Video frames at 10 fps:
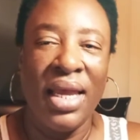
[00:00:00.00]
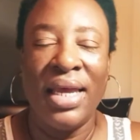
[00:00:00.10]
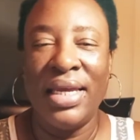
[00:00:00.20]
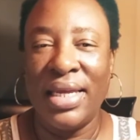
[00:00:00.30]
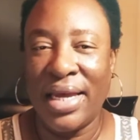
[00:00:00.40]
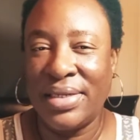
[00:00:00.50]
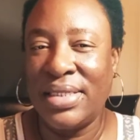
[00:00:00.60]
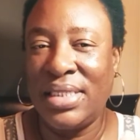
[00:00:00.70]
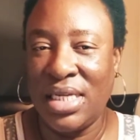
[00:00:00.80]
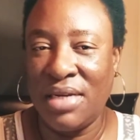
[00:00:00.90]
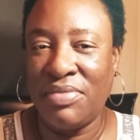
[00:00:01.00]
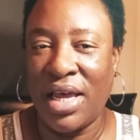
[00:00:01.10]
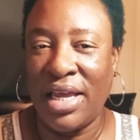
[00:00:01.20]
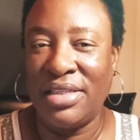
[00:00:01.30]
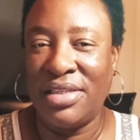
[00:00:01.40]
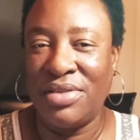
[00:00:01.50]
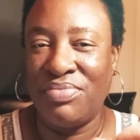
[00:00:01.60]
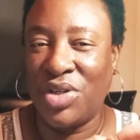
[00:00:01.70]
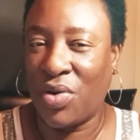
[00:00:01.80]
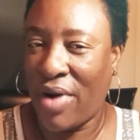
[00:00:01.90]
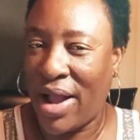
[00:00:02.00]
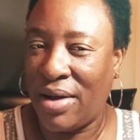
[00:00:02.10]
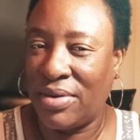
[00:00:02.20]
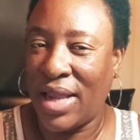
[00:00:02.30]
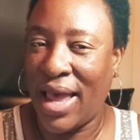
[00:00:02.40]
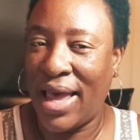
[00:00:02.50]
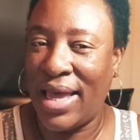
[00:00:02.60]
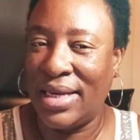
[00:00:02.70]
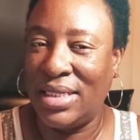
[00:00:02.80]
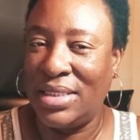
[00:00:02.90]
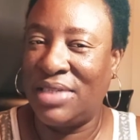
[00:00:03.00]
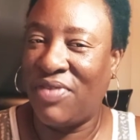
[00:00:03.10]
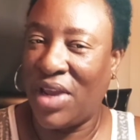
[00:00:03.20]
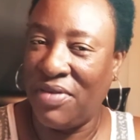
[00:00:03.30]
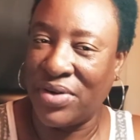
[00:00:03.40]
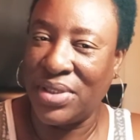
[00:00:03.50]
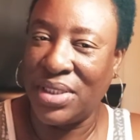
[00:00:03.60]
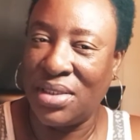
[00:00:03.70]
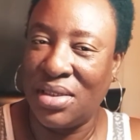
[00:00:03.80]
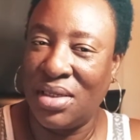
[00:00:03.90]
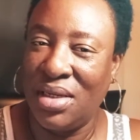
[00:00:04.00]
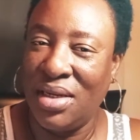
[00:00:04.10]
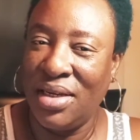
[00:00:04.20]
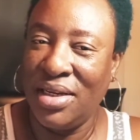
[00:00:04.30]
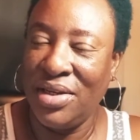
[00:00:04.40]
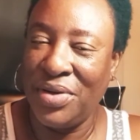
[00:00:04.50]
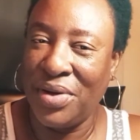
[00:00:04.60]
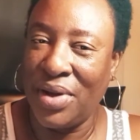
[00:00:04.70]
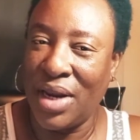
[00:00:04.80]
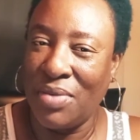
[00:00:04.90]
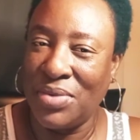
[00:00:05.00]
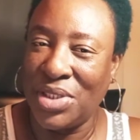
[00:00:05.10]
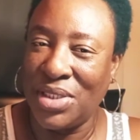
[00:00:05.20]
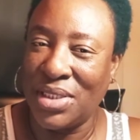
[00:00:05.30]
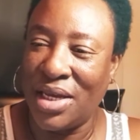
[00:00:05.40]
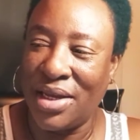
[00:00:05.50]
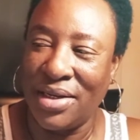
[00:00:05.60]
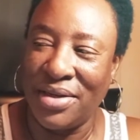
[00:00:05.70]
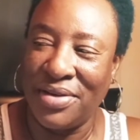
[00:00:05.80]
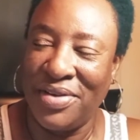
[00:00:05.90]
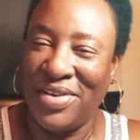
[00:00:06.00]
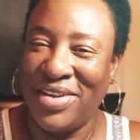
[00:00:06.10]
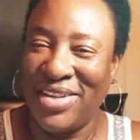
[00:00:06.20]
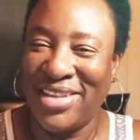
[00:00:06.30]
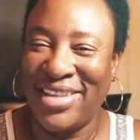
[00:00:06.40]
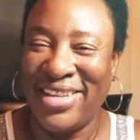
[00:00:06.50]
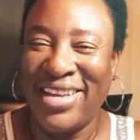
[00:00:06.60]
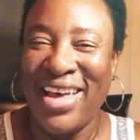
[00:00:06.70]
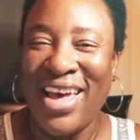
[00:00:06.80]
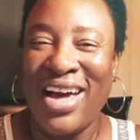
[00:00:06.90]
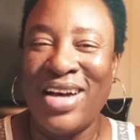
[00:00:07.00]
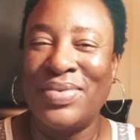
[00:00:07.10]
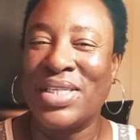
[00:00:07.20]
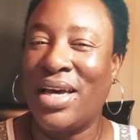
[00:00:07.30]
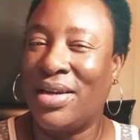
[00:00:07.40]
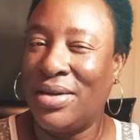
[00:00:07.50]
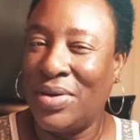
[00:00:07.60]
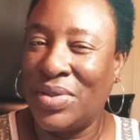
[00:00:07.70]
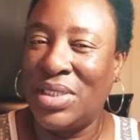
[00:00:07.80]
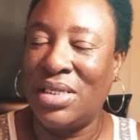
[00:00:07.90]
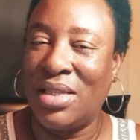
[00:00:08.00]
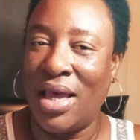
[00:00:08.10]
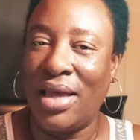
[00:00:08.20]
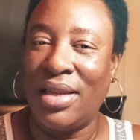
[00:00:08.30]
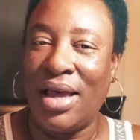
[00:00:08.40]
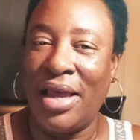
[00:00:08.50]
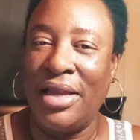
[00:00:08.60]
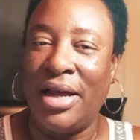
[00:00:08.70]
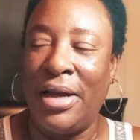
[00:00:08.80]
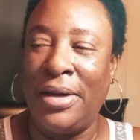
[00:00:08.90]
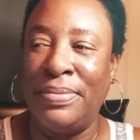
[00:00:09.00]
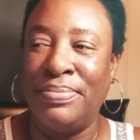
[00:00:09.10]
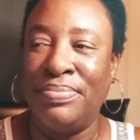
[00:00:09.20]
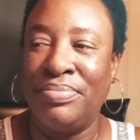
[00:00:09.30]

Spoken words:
It kind of seemed like the crowd had its favorites, you know, and I was just kind of, I was kind of noticing that, like, and